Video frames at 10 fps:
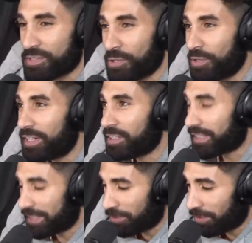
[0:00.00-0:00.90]
So,
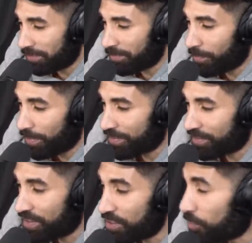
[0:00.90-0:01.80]
okay, right.
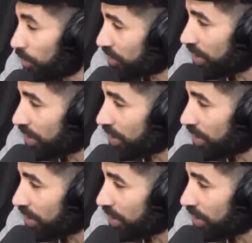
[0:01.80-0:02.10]
Did you watch the